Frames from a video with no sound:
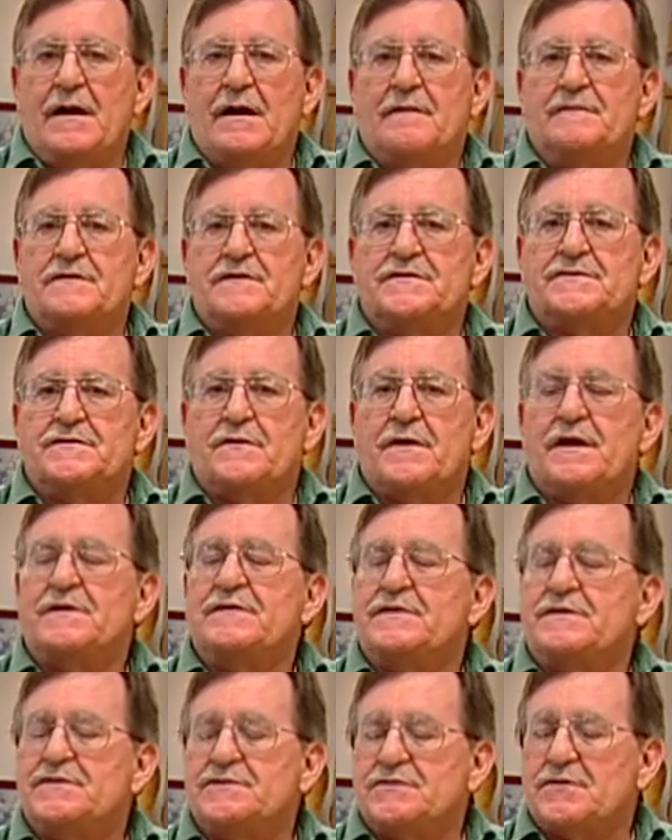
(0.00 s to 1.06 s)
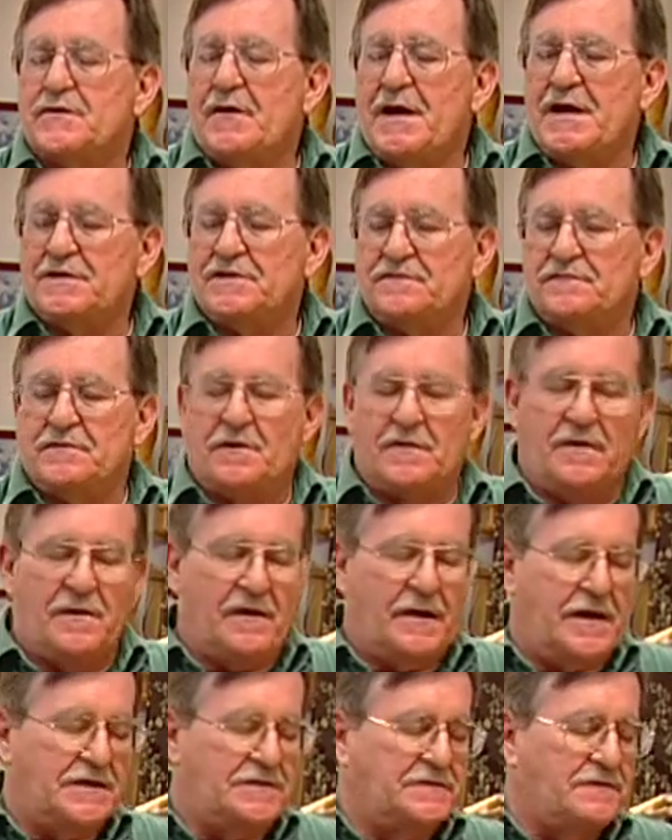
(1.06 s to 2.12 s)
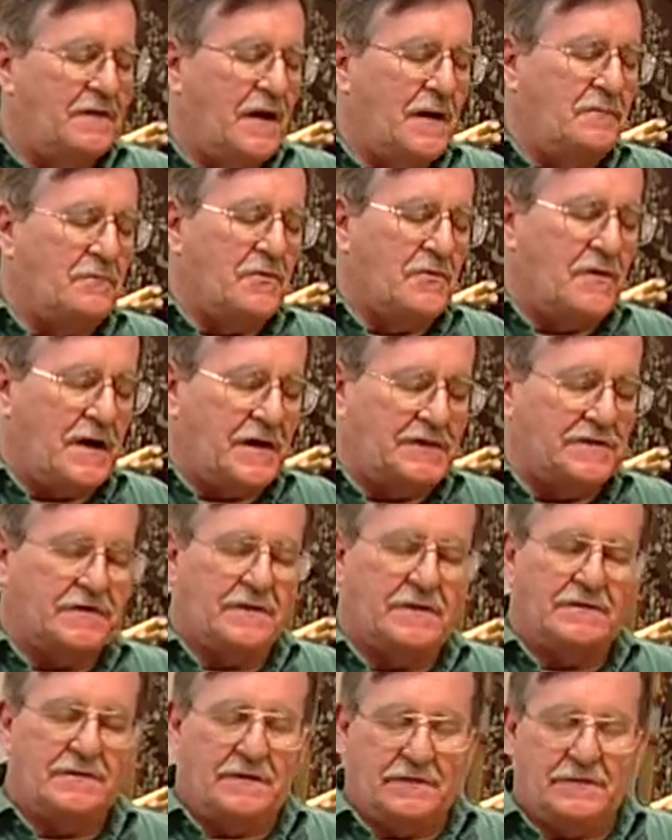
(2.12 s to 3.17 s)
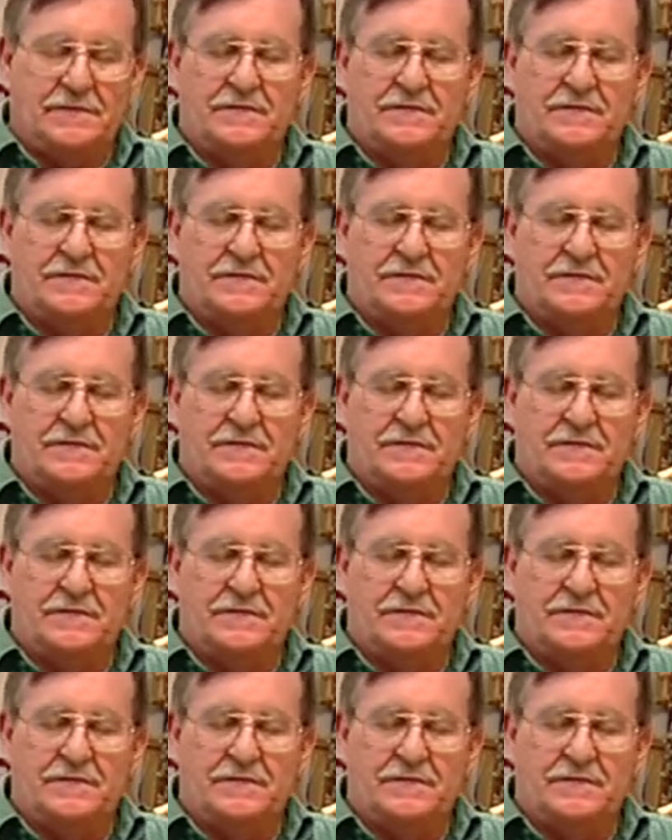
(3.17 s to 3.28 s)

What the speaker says: of the string to transfer its vibration